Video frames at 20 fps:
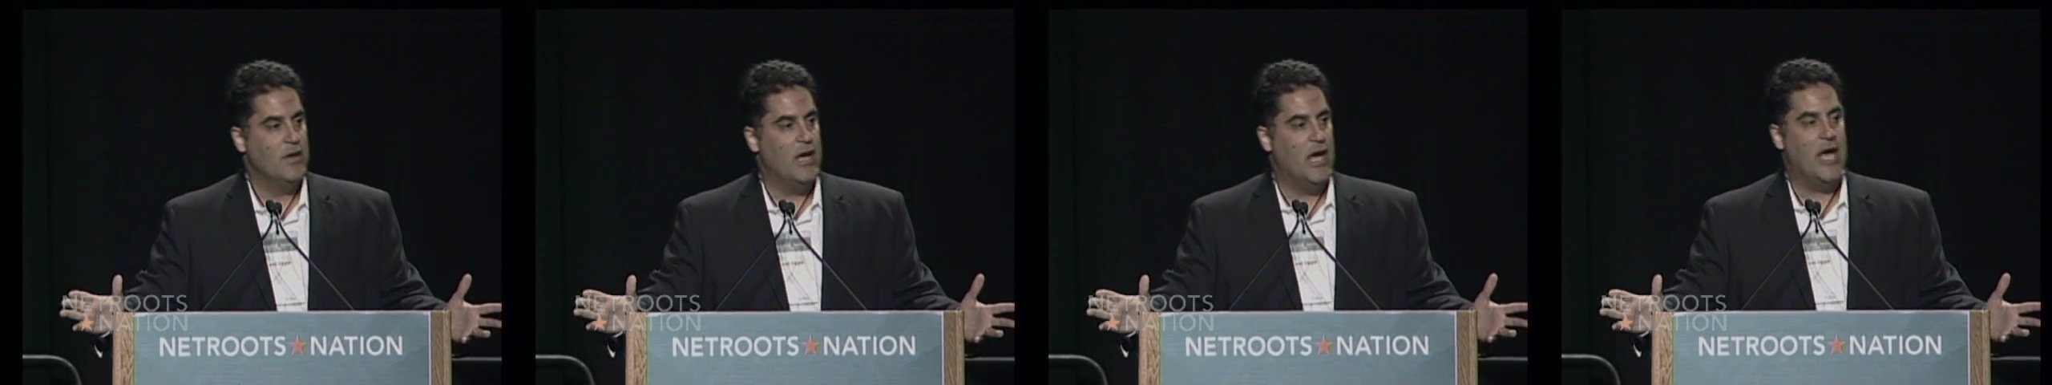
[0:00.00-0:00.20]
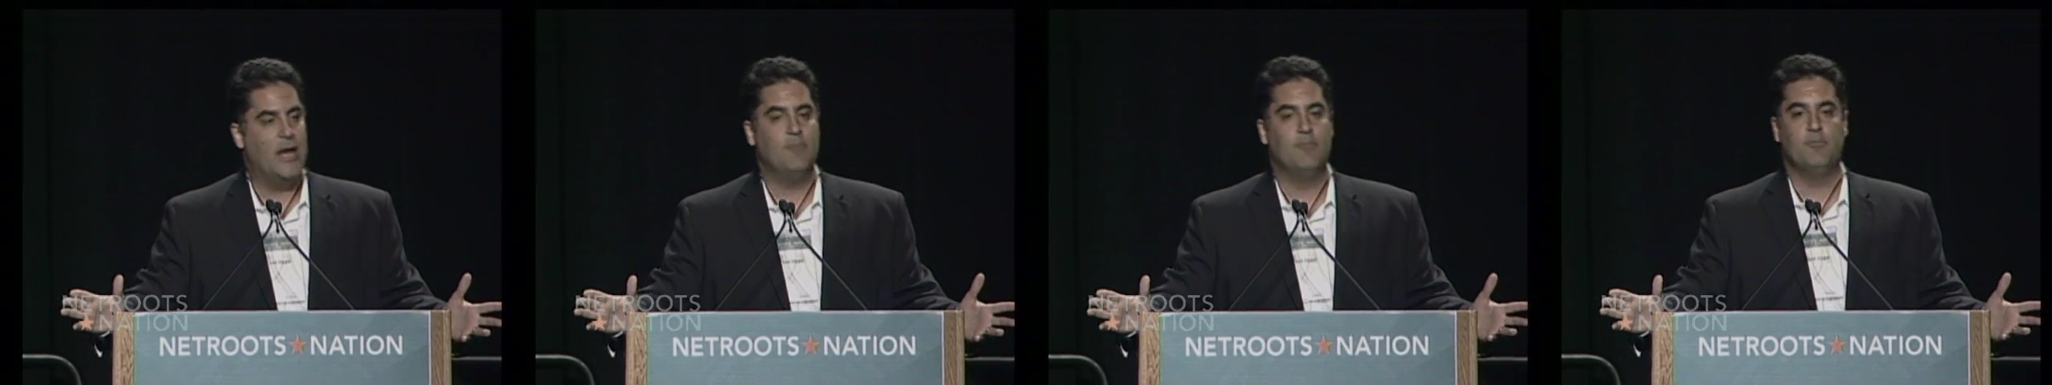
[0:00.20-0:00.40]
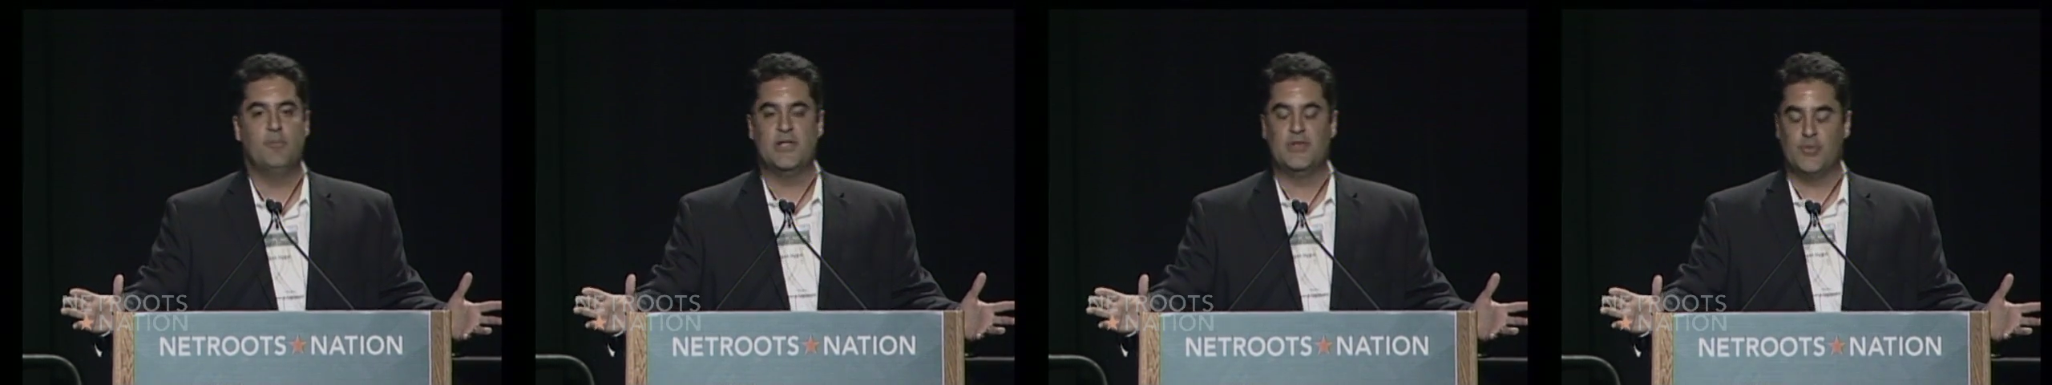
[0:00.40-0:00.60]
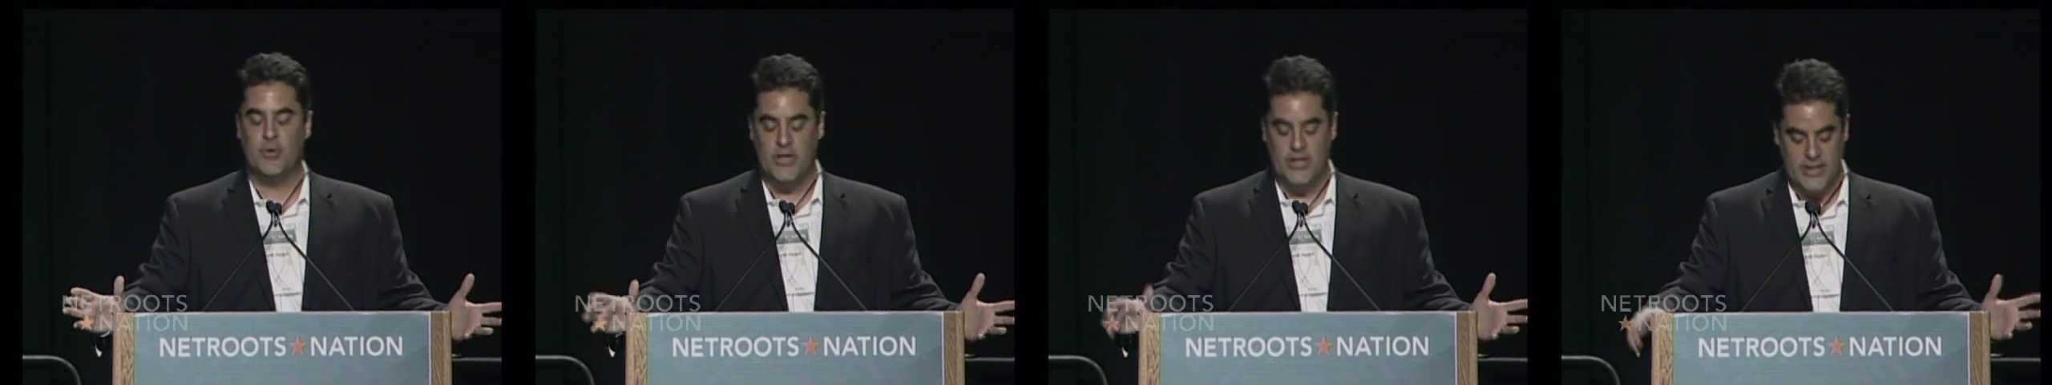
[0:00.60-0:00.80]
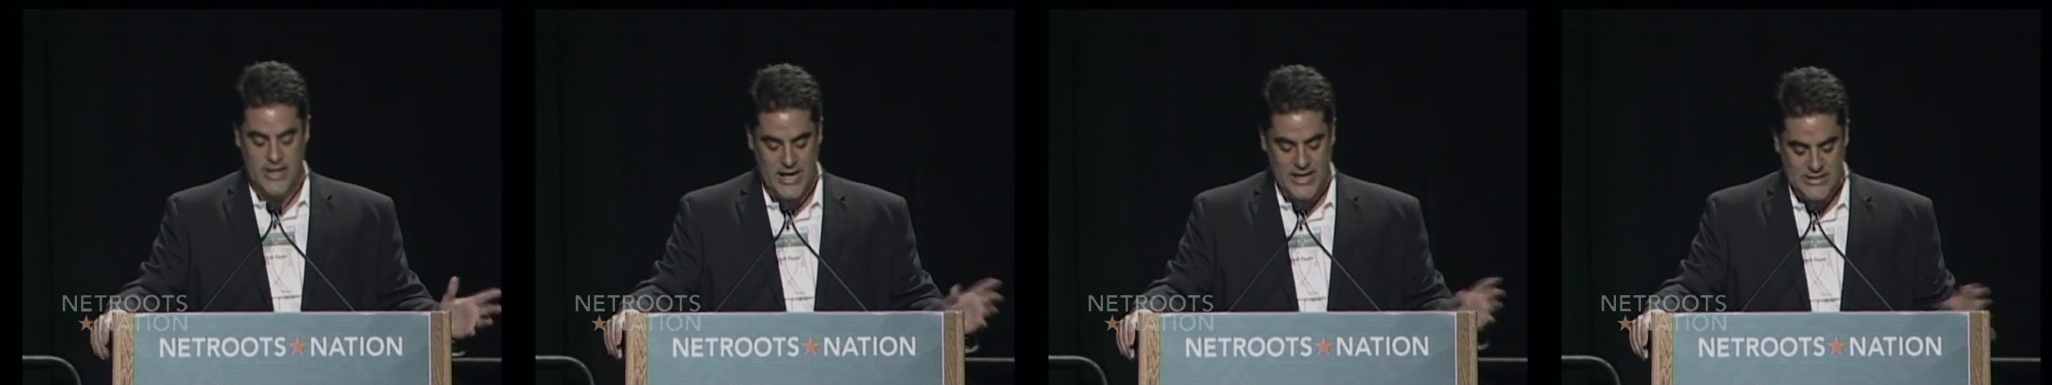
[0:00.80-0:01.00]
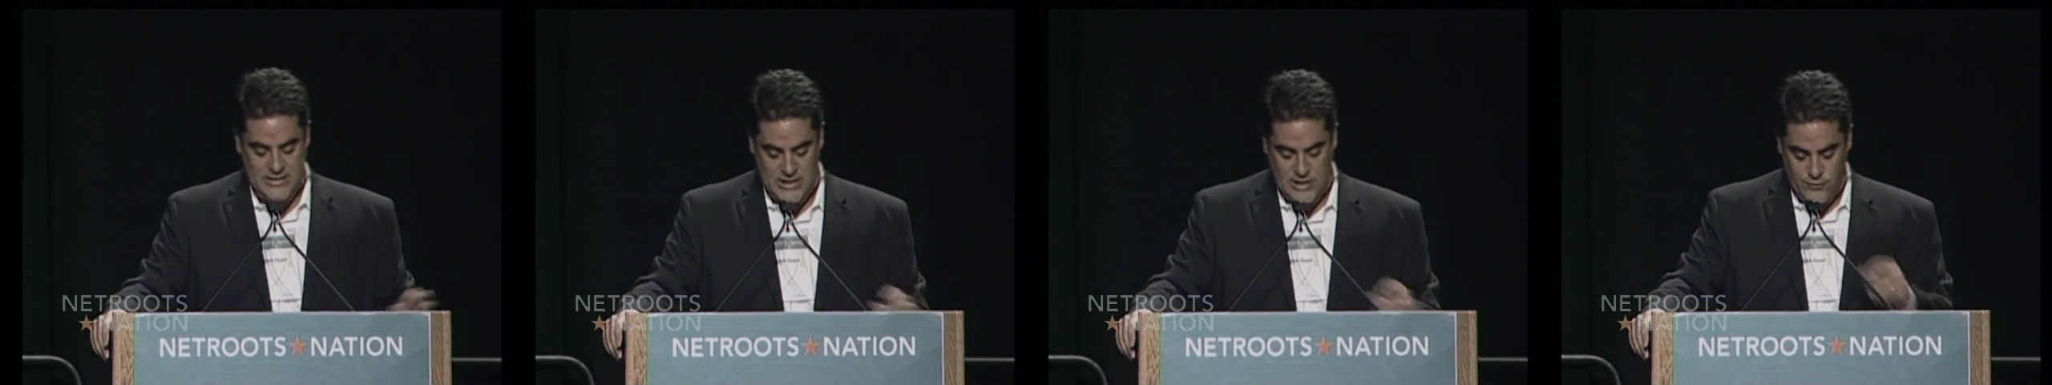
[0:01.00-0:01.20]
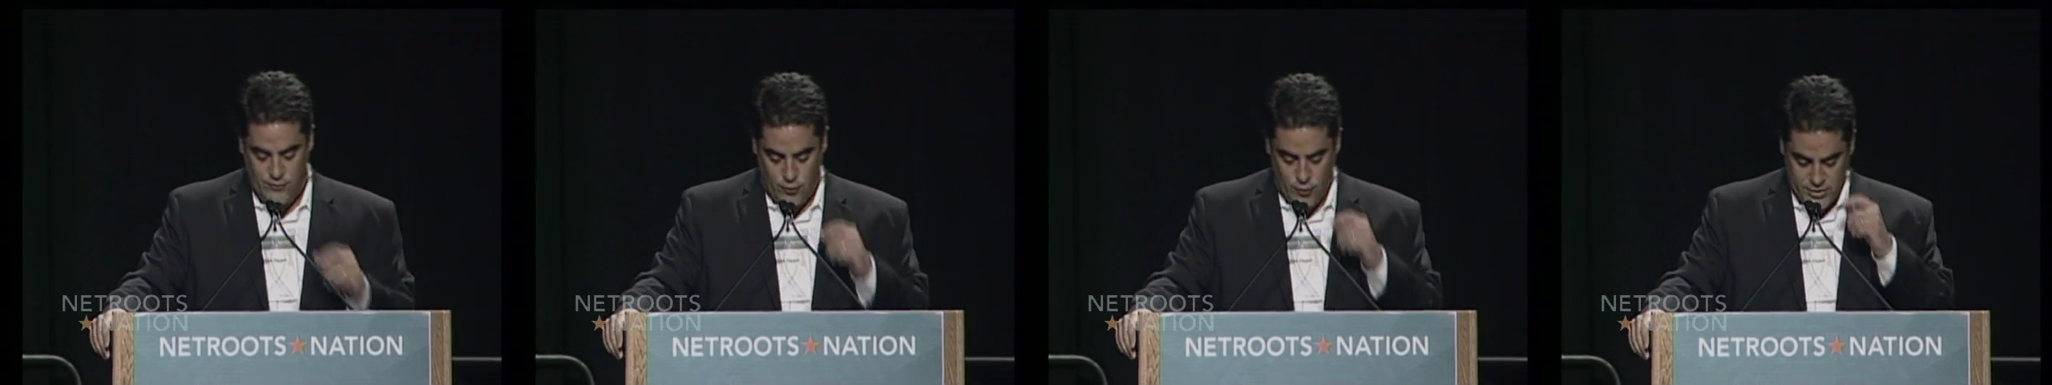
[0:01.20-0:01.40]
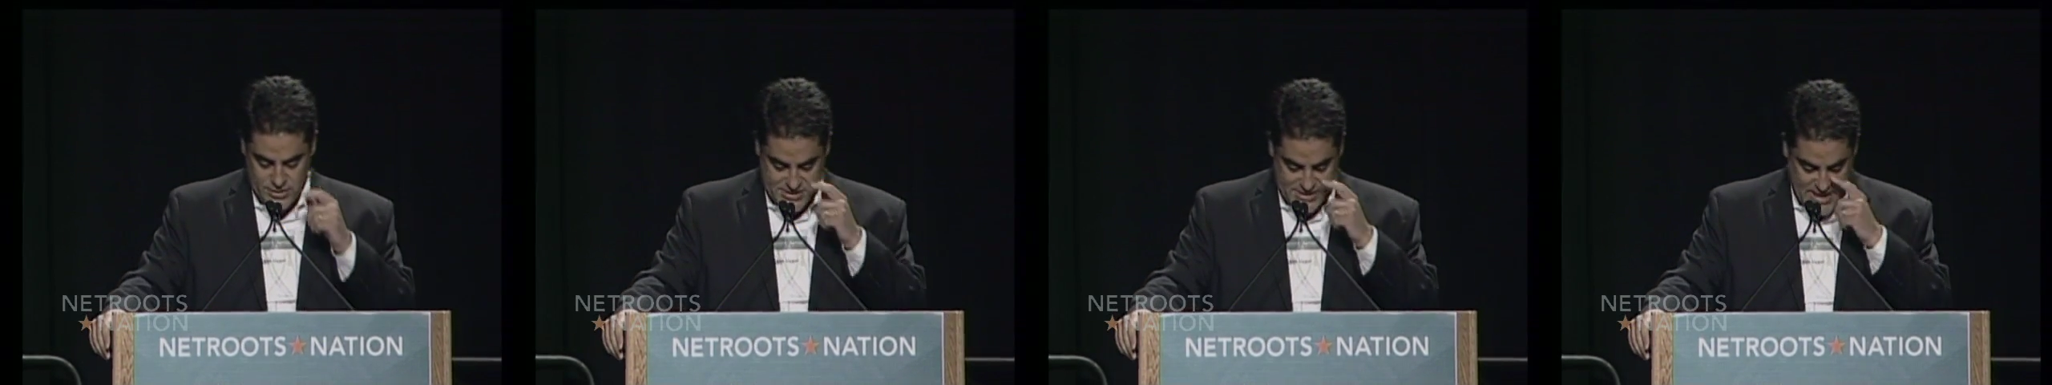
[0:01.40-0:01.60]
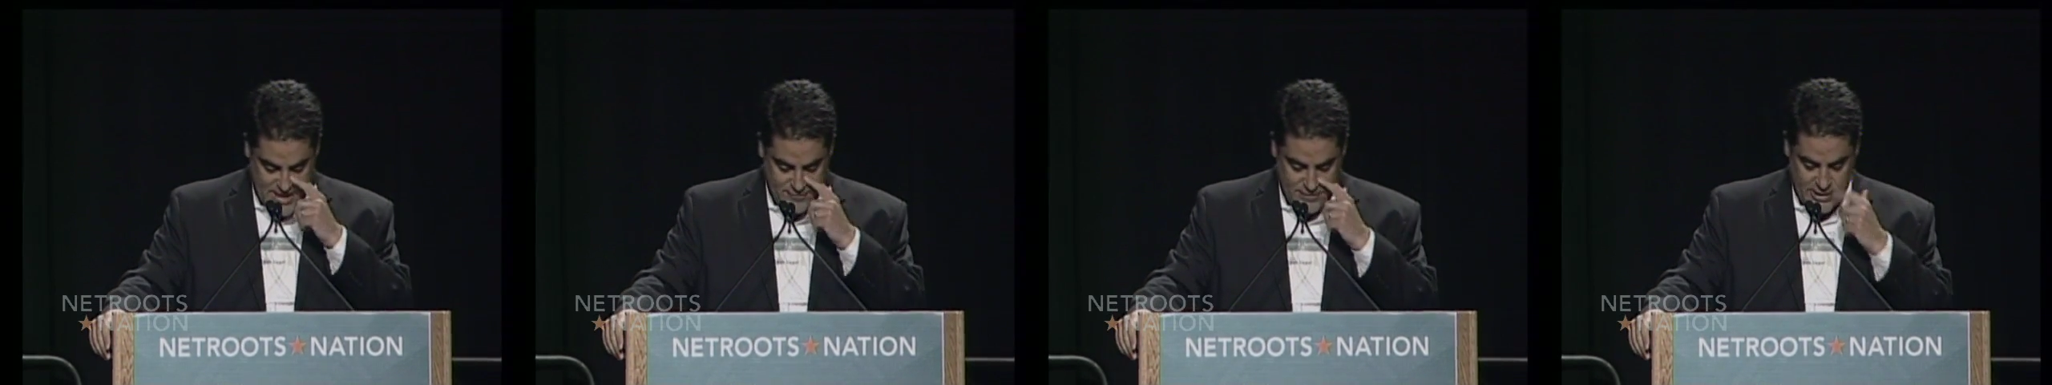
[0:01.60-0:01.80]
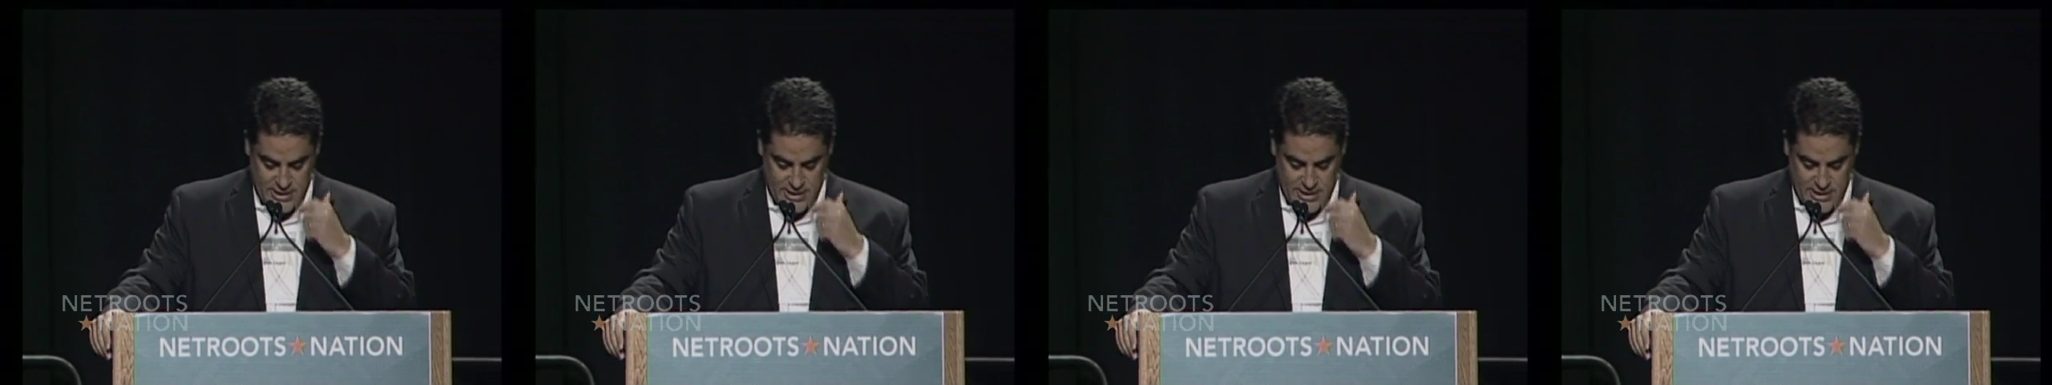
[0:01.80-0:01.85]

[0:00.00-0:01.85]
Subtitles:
And between 1947